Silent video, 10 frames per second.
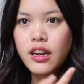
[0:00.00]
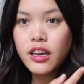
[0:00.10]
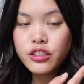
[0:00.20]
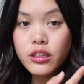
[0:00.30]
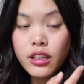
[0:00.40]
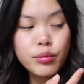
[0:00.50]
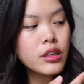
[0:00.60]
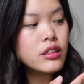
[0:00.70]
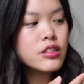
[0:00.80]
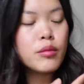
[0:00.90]
And I actually like
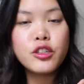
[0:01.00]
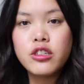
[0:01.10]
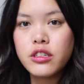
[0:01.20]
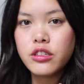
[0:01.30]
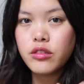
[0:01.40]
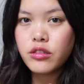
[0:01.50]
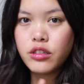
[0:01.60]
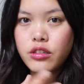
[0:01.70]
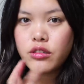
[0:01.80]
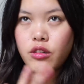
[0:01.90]
putting this on my cheeks too
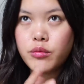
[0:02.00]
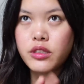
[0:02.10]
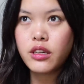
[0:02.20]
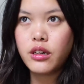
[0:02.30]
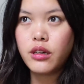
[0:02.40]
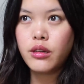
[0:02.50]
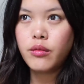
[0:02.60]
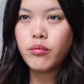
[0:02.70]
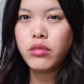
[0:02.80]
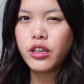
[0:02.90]
to use almost like a
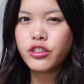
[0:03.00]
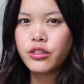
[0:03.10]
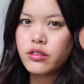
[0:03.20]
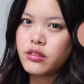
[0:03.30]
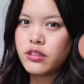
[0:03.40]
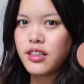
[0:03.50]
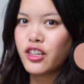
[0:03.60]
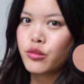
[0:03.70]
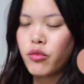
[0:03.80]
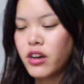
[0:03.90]
blush
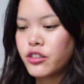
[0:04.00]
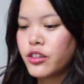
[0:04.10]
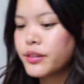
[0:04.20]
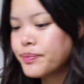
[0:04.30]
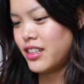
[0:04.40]
slash bronzer.